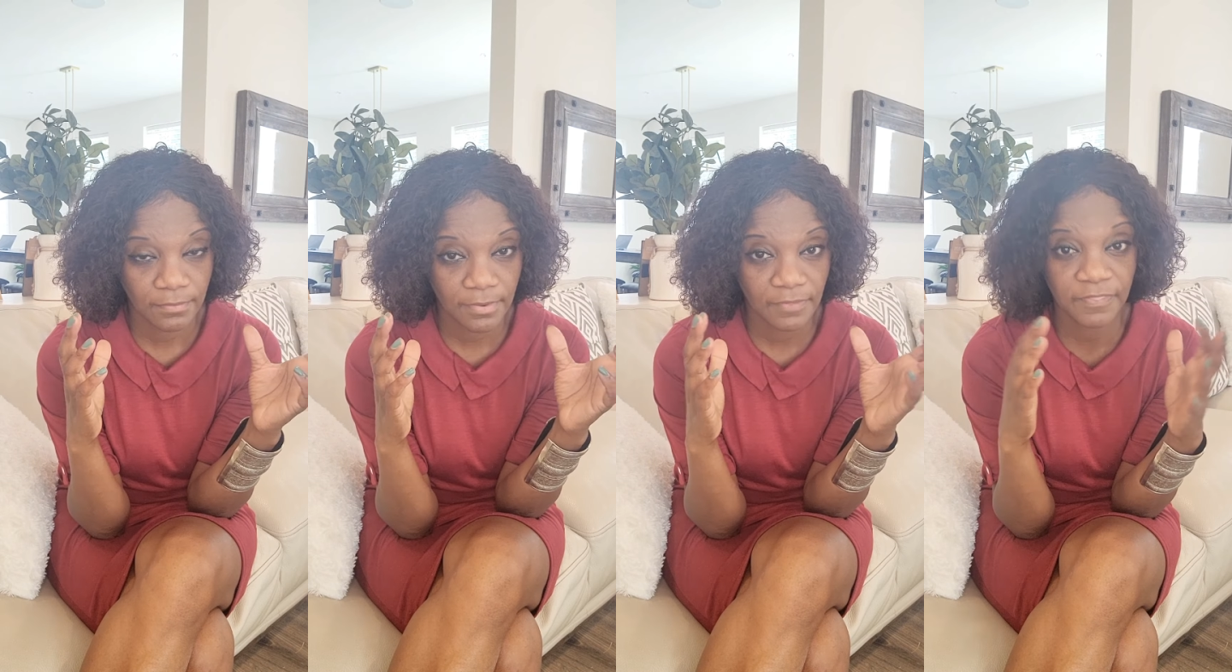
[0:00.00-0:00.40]

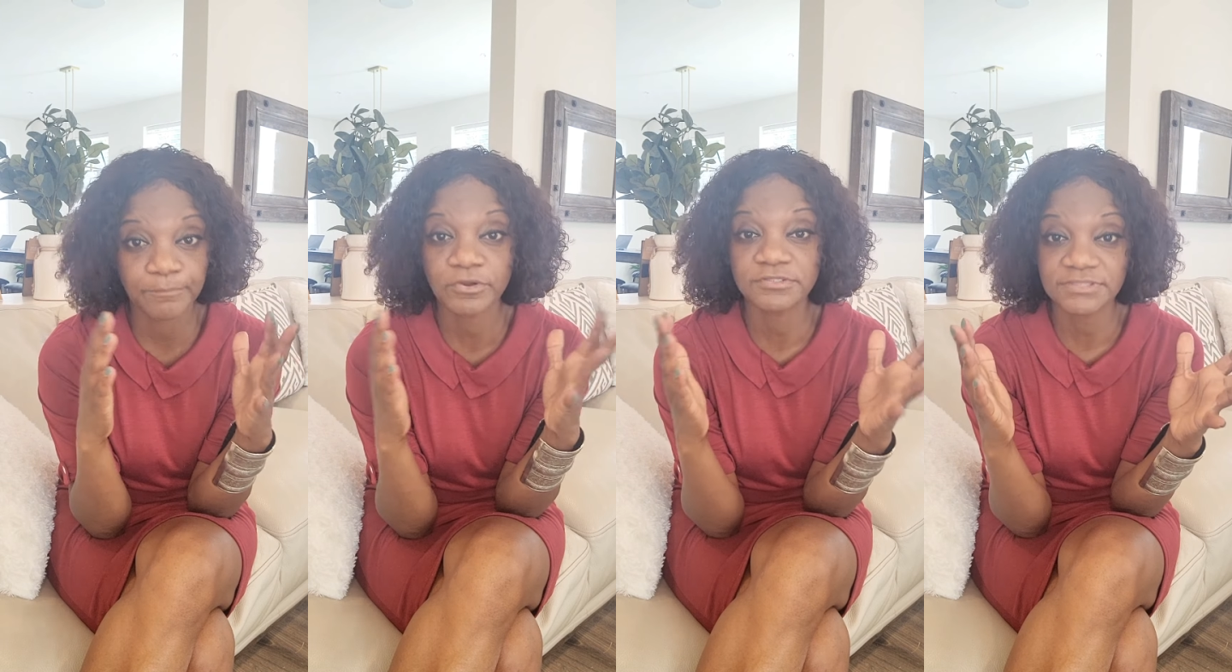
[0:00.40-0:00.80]
the
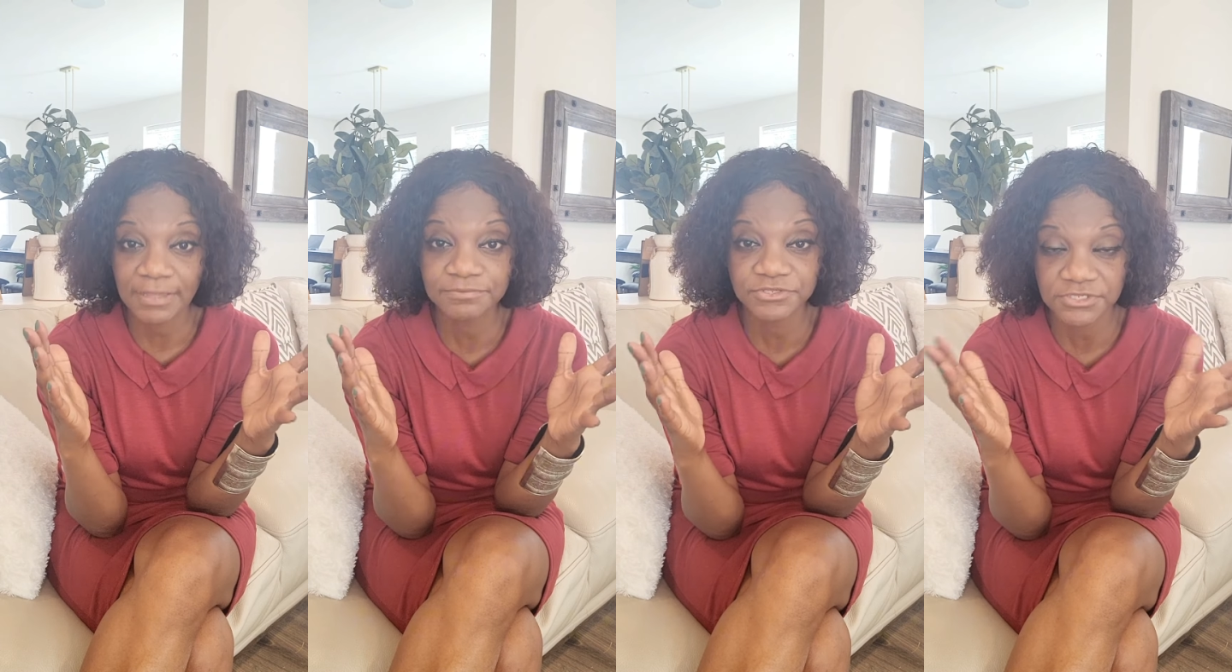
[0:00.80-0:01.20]

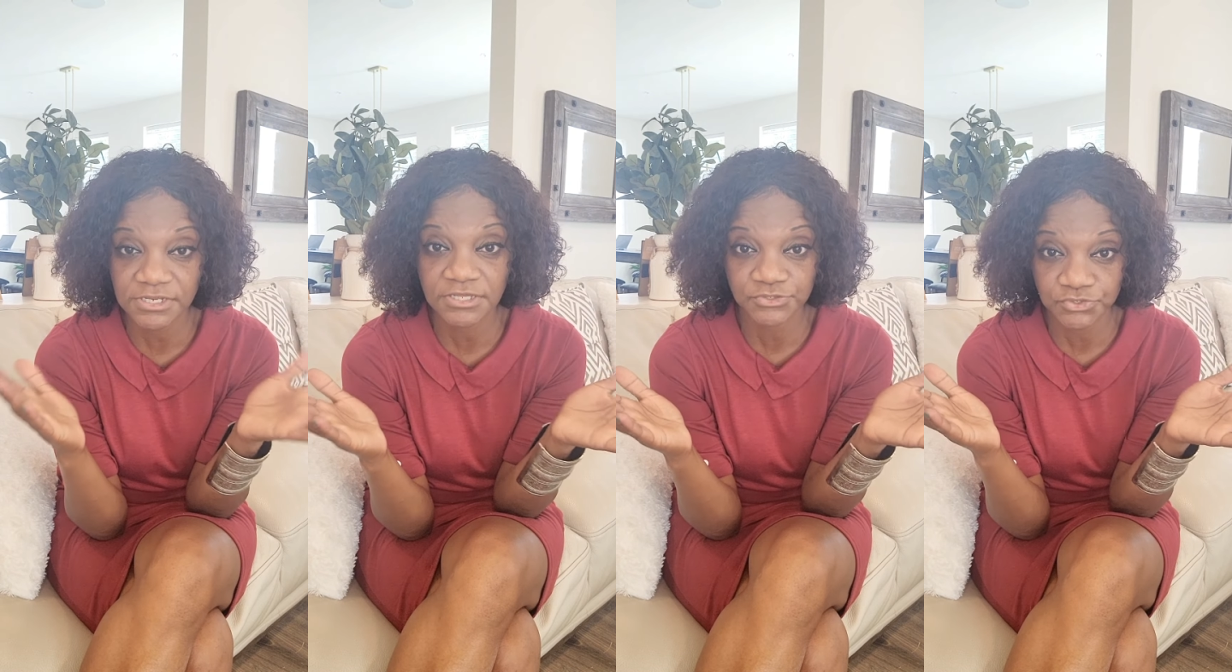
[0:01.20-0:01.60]
perception,
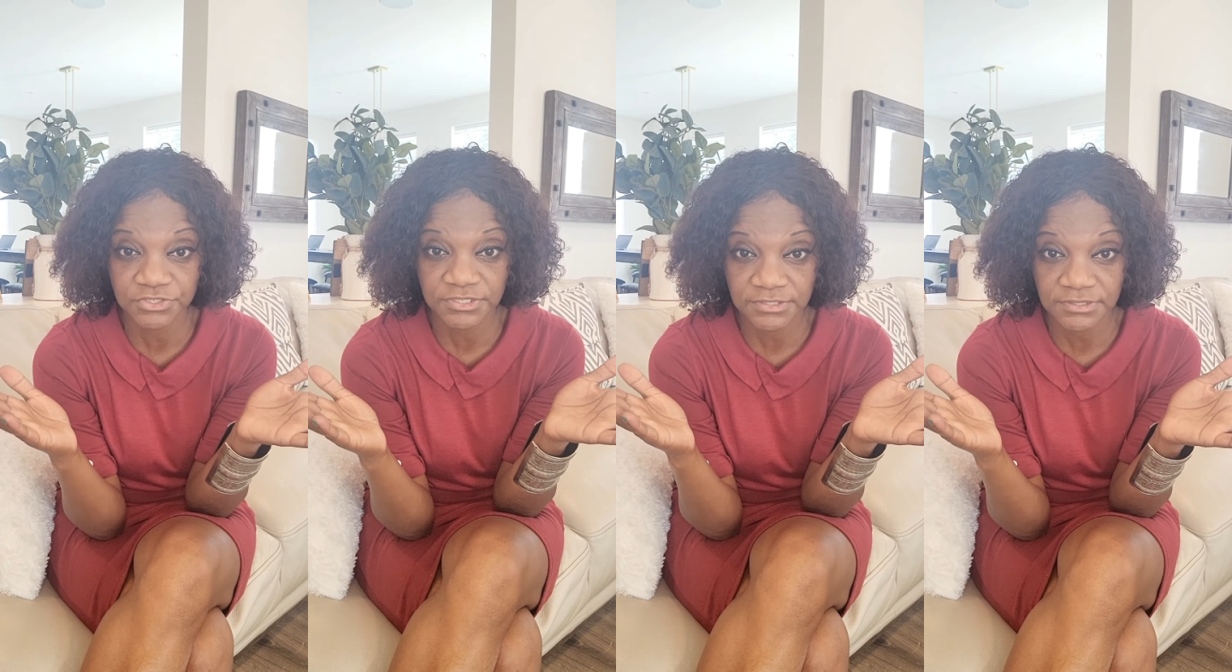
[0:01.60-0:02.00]
as you
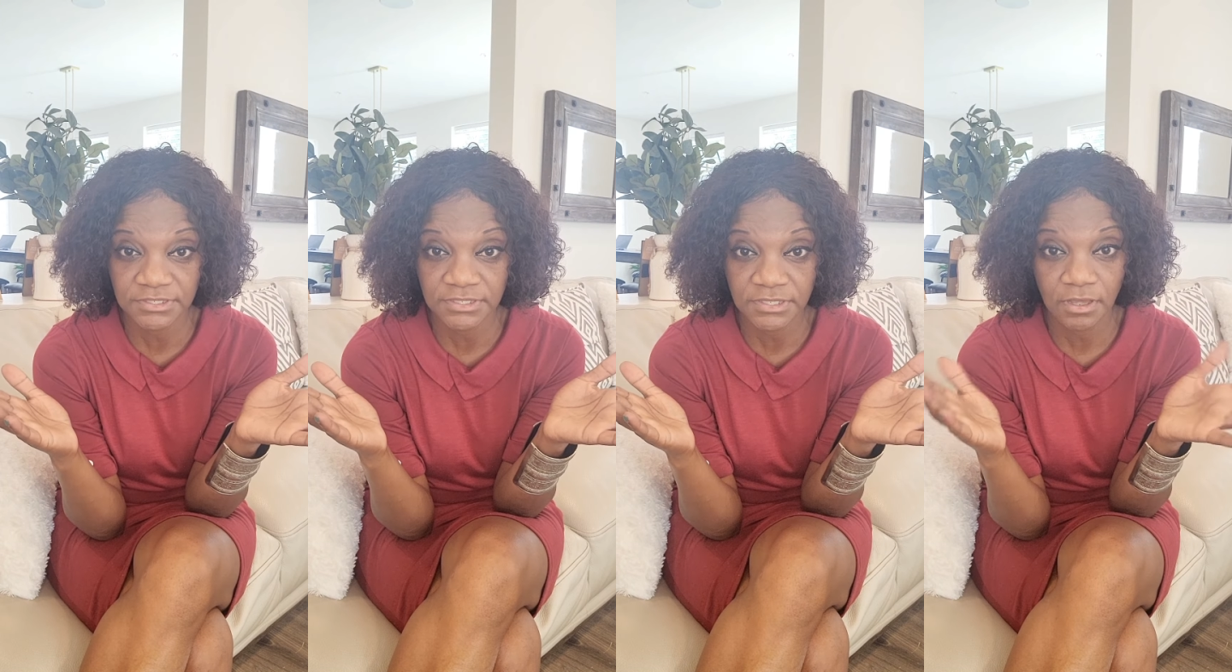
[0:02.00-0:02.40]
can
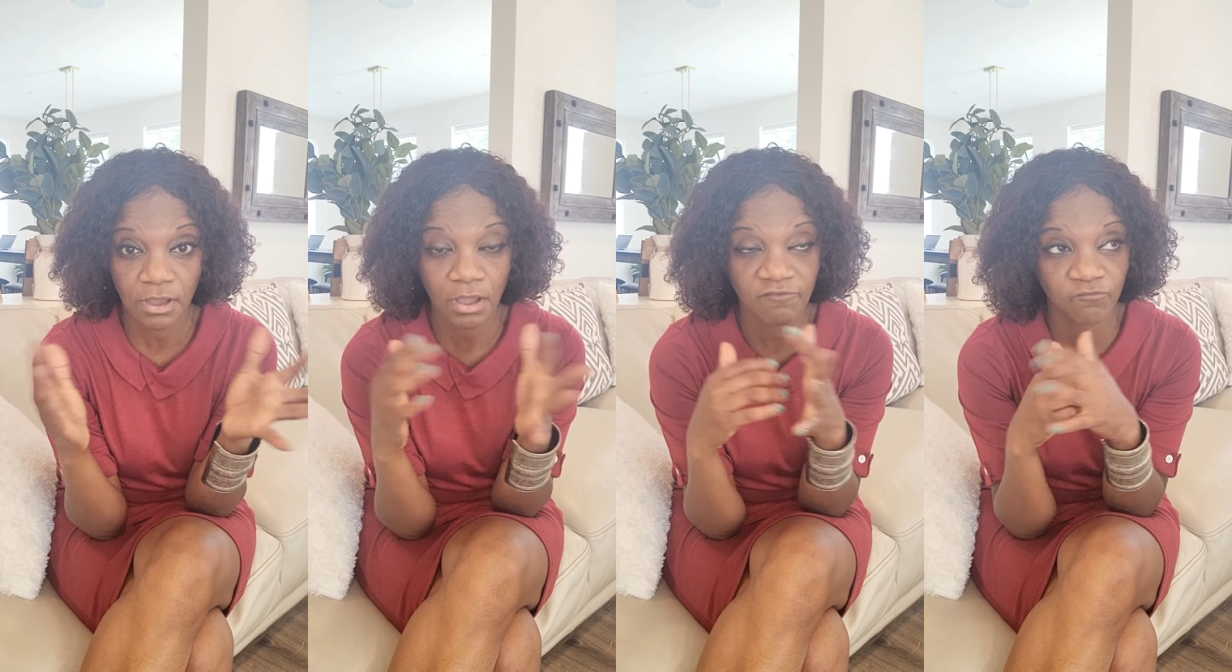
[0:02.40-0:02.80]
see,
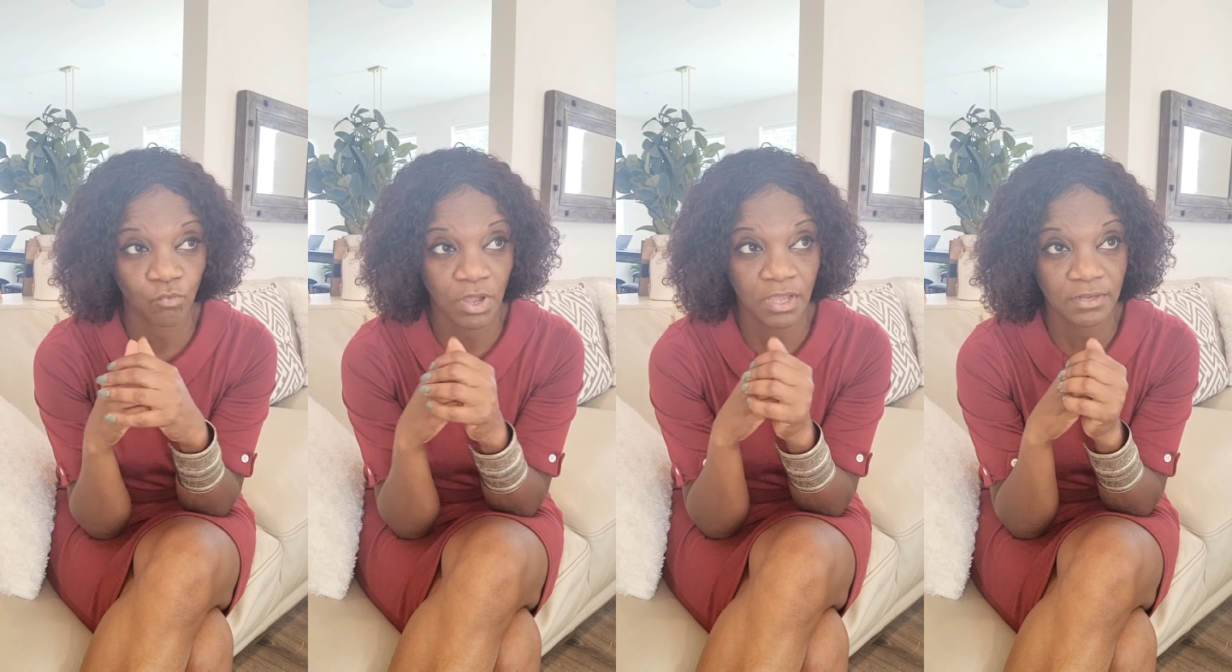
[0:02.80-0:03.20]
of
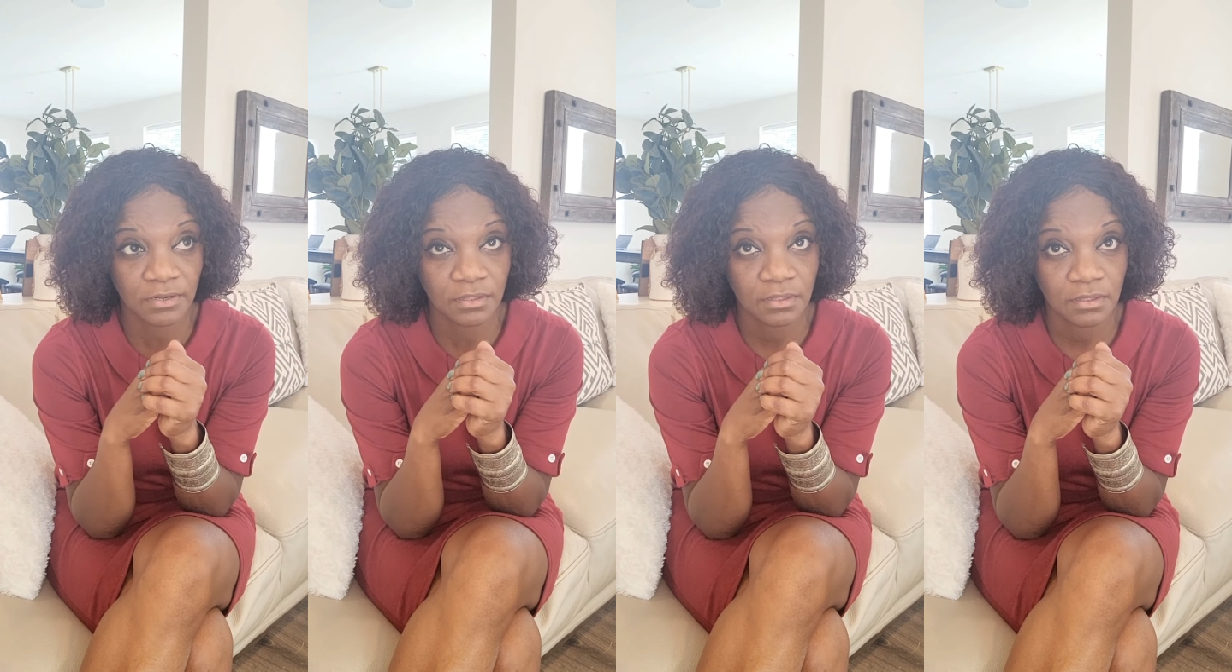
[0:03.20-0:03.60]
what
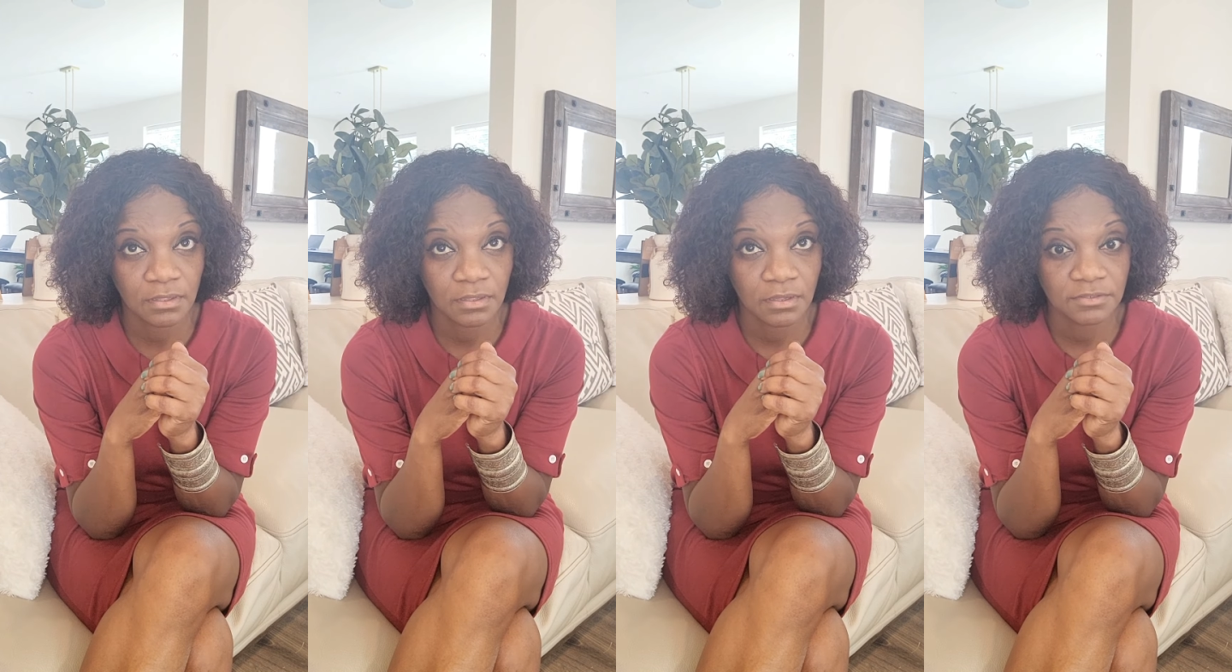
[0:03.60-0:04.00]

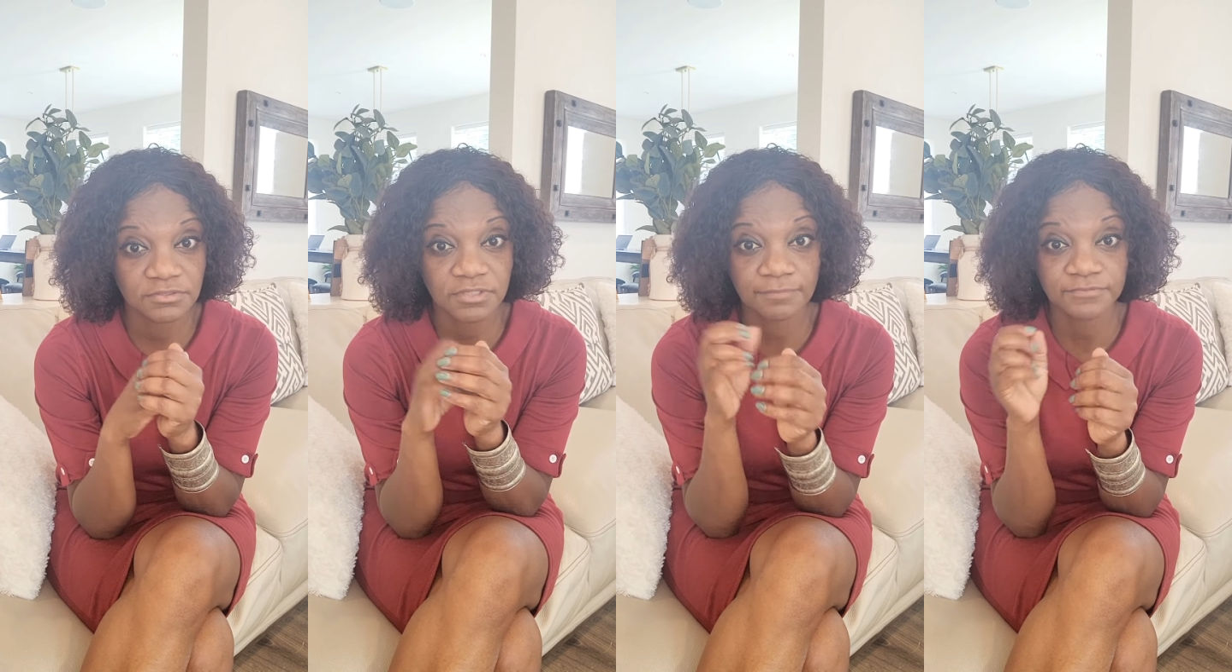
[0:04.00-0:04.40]

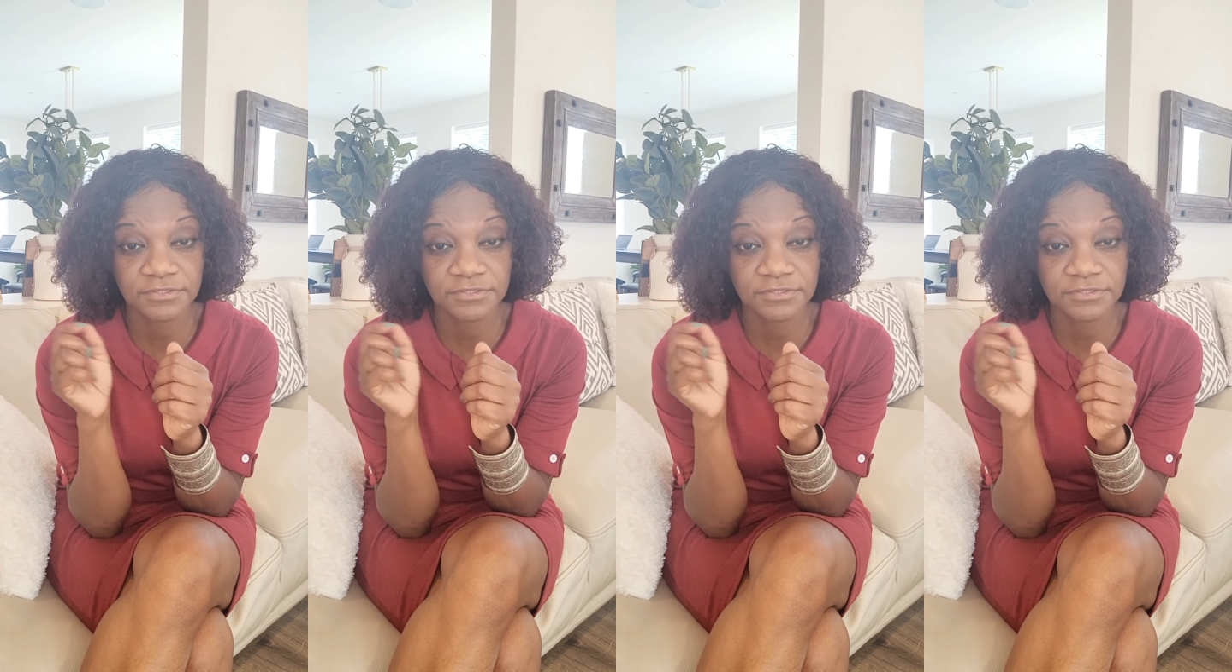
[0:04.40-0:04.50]
substance